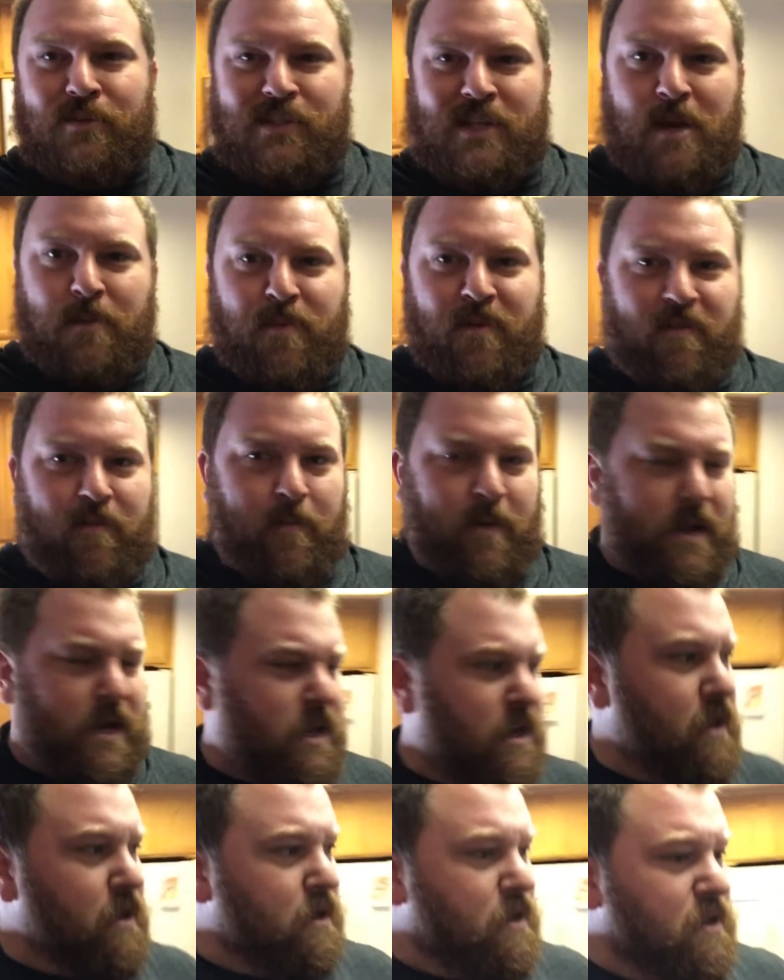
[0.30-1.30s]
What's up, everybody?
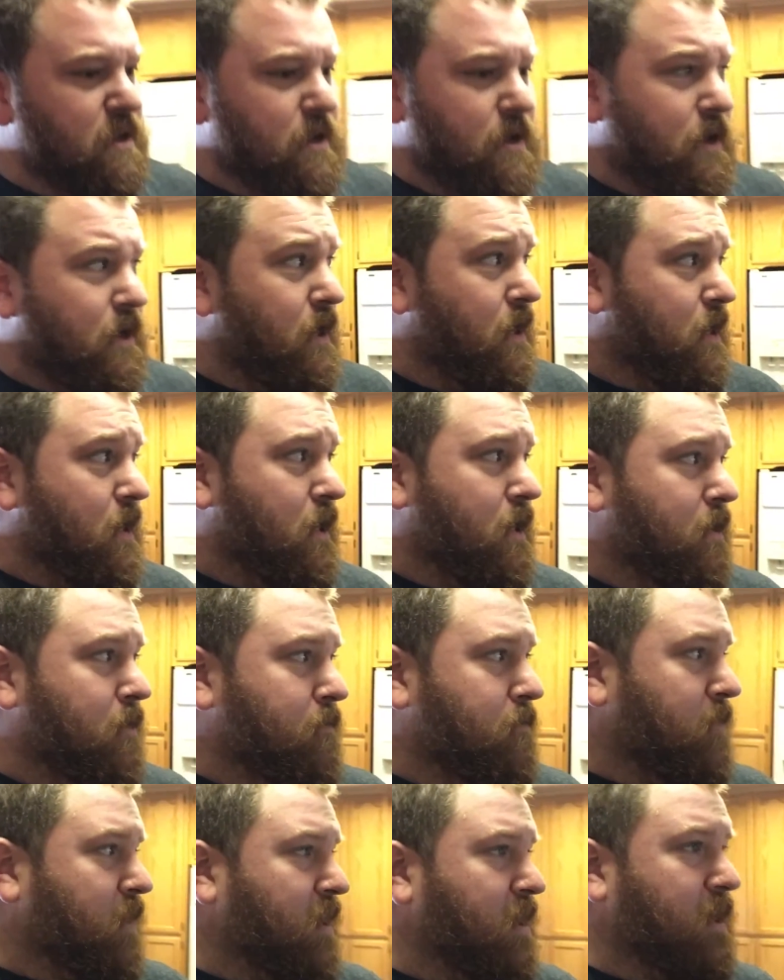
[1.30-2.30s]

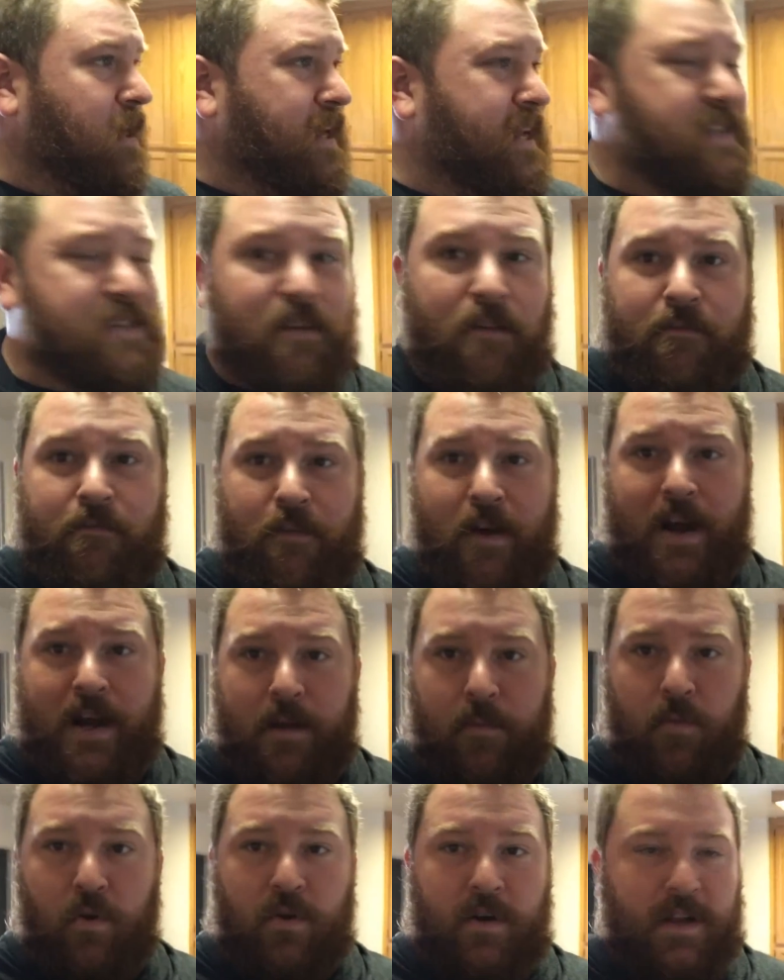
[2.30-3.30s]
It is Friday
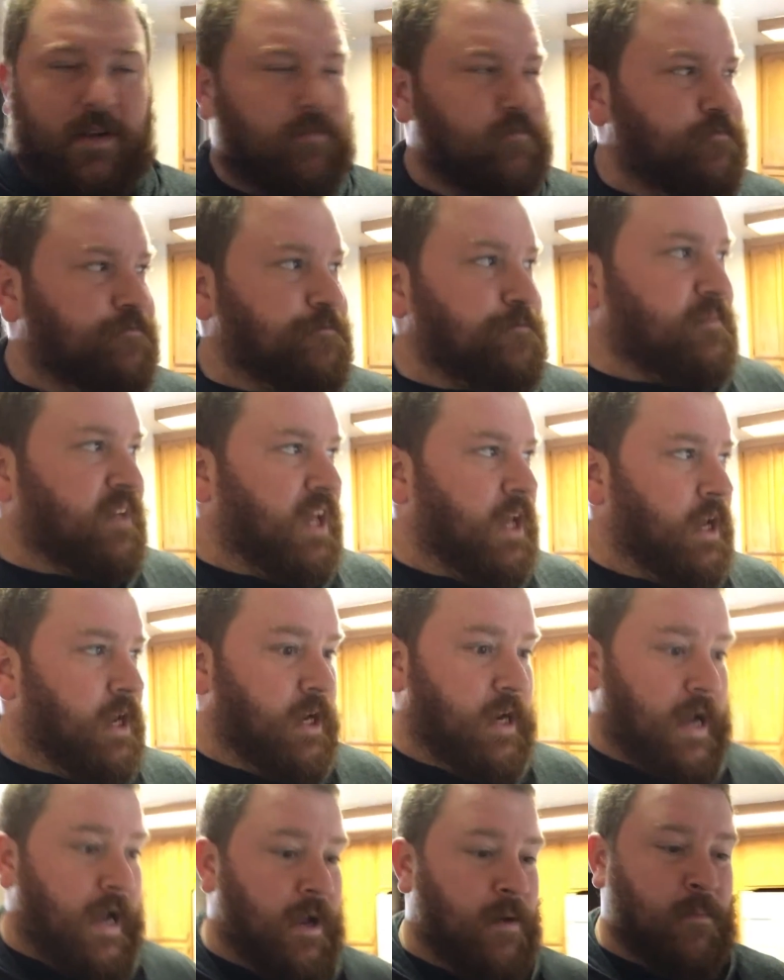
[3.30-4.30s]
morning,
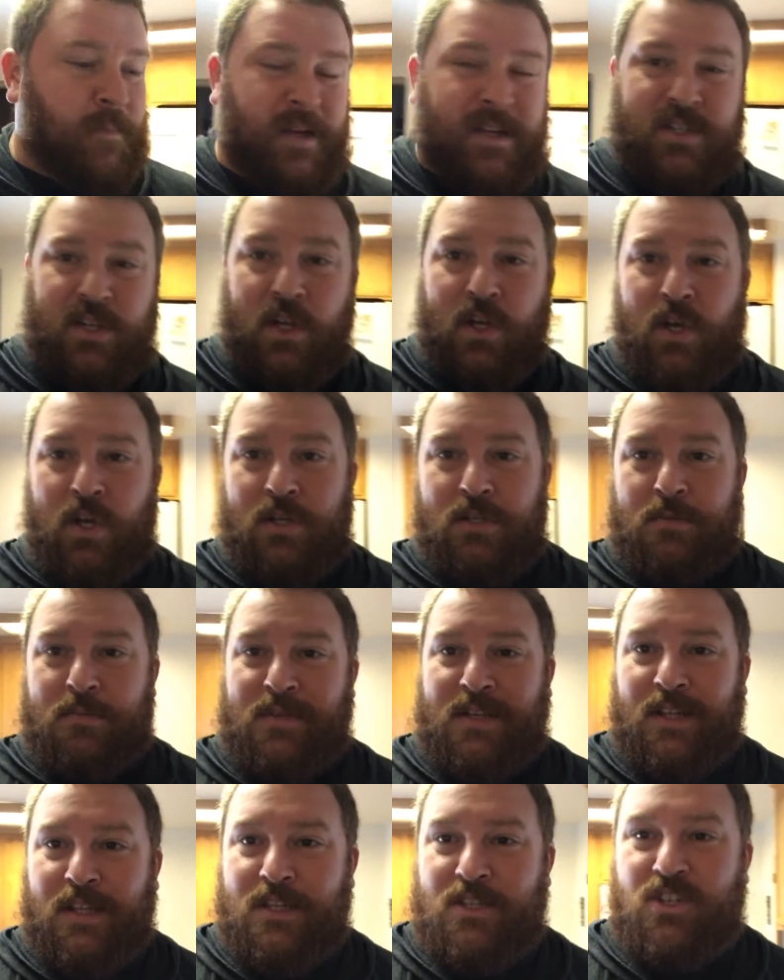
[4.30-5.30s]
and I'm about to cook some
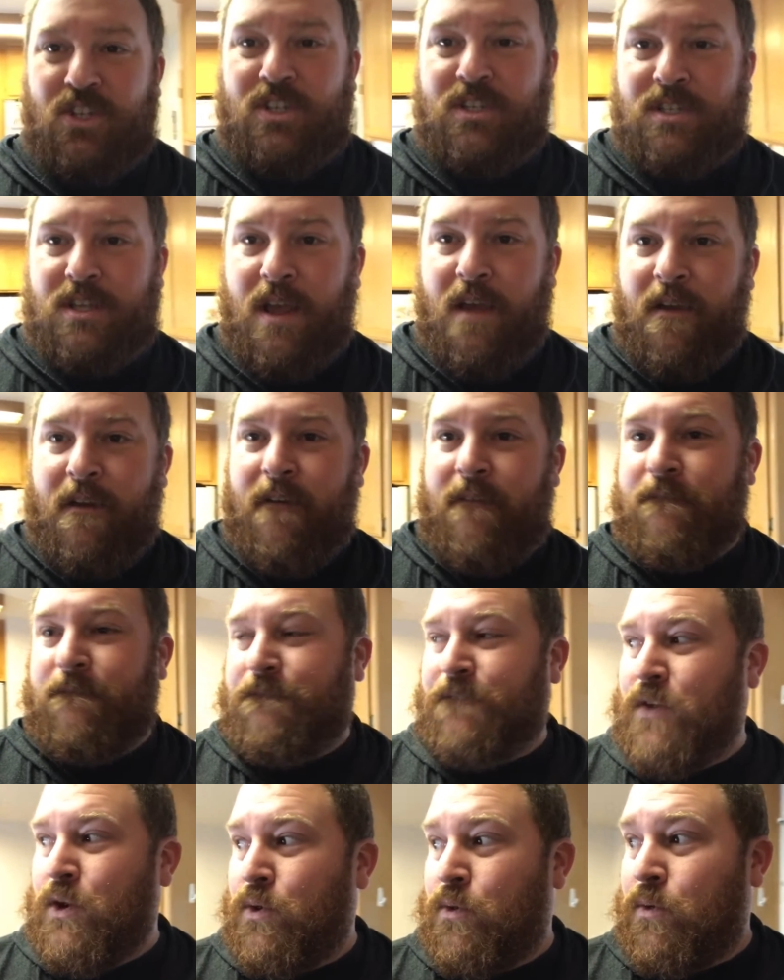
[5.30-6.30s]
delicious
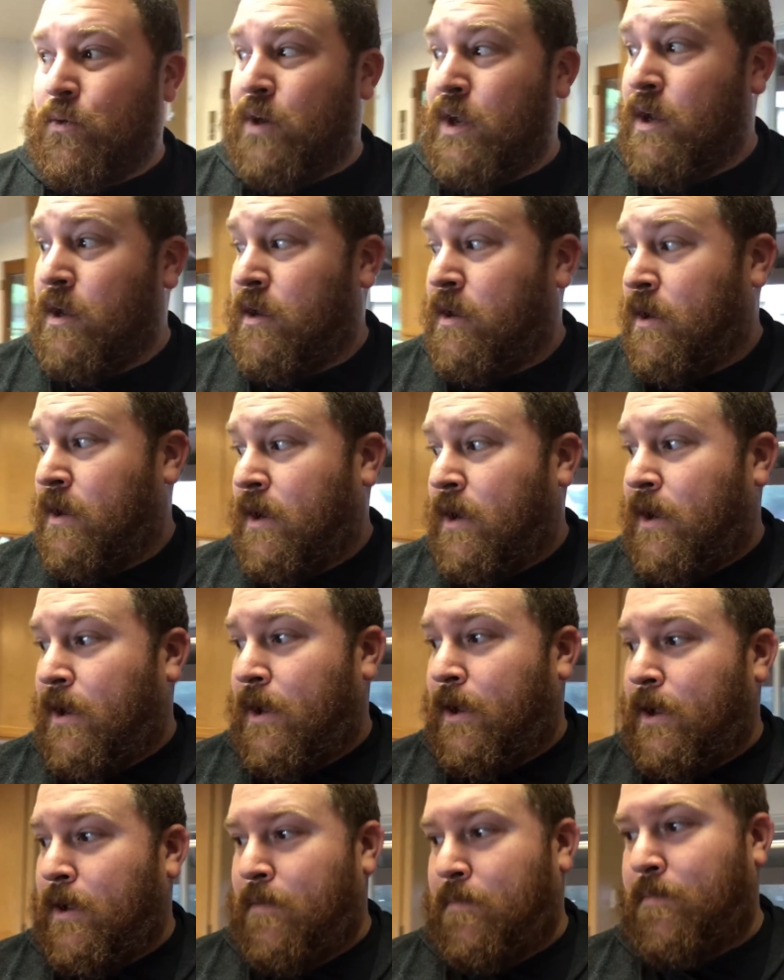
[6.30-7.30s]
food.
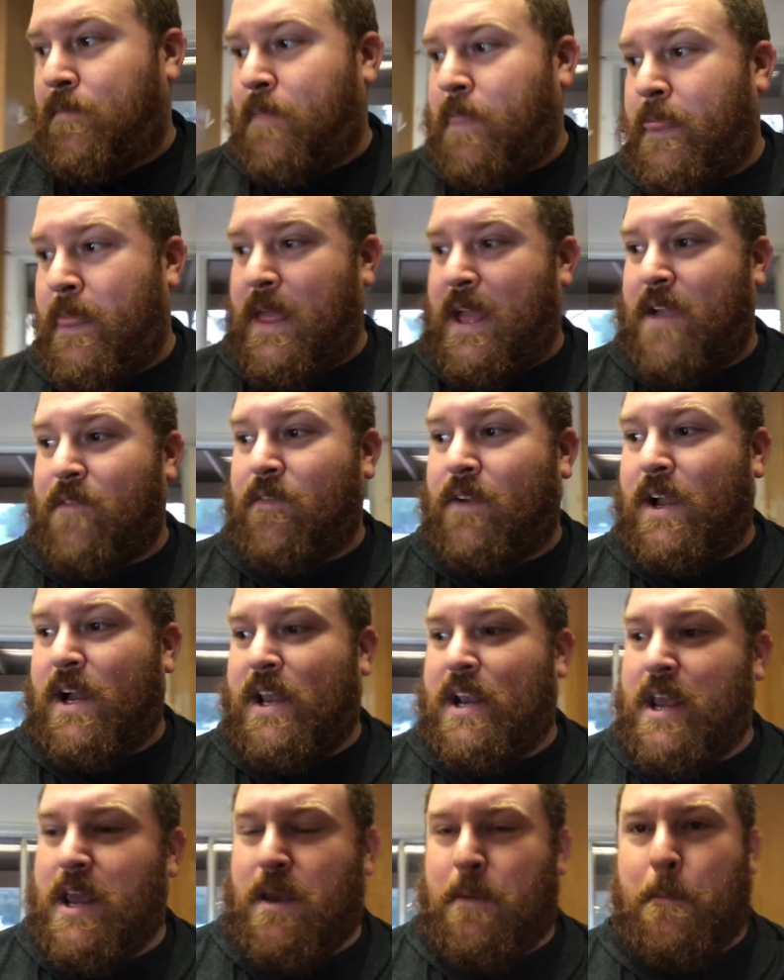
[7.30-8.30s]
I've
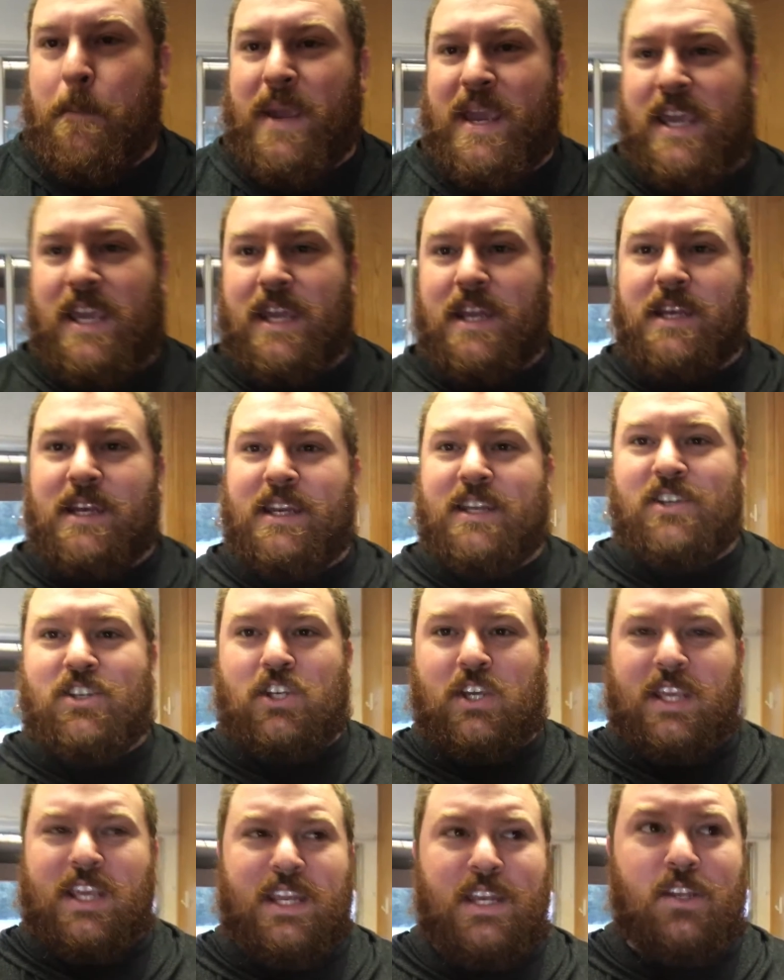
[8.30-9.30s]
got a bacon and
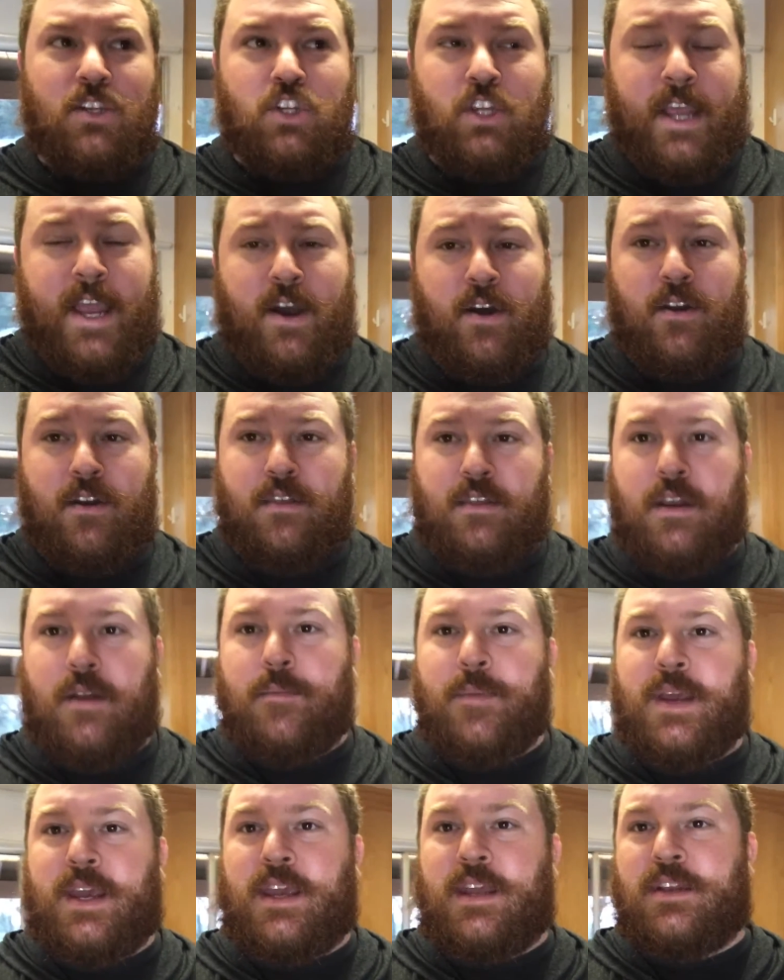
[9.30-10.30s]
chicken chowder that I'm
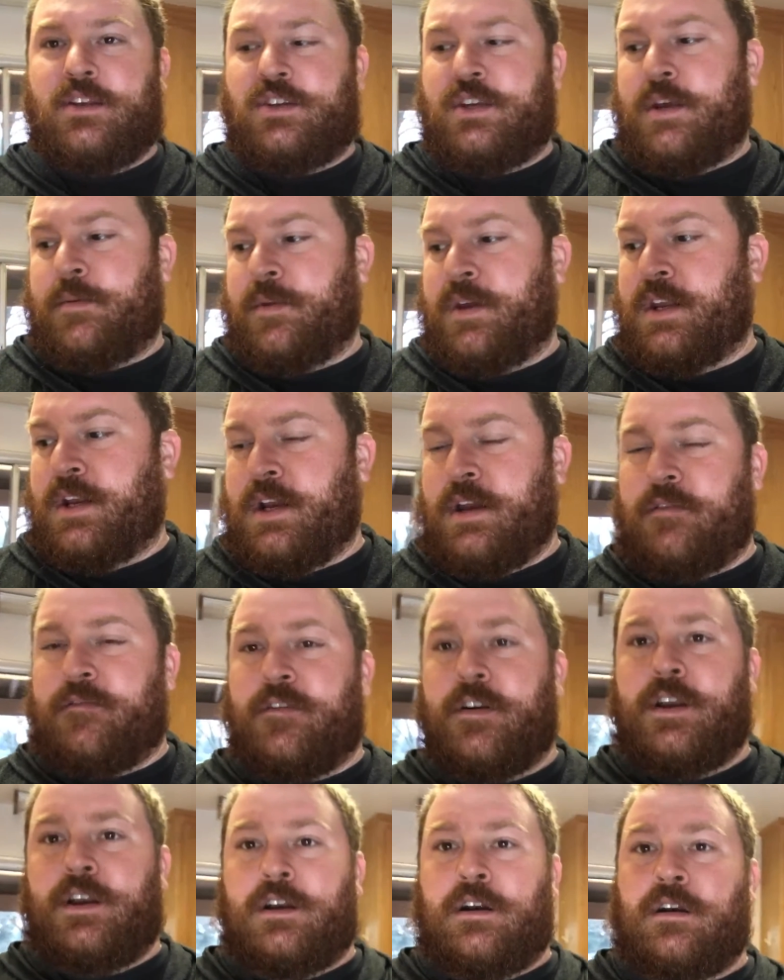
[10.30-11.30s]
making Jamie and I
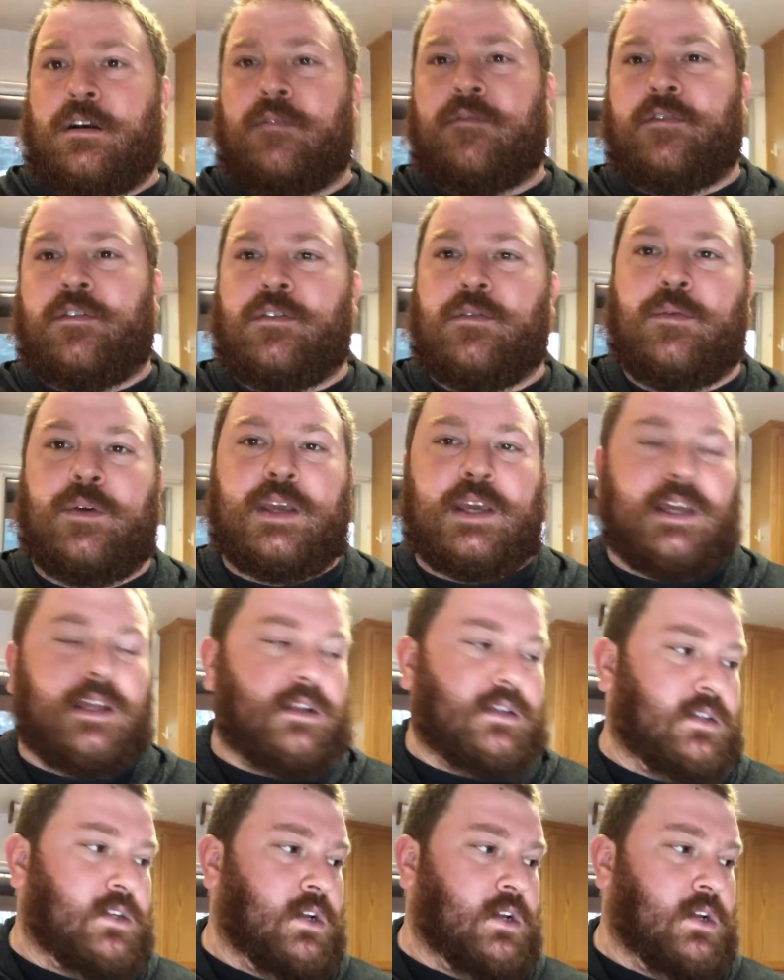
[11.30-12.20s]
for dinner and for the weekend.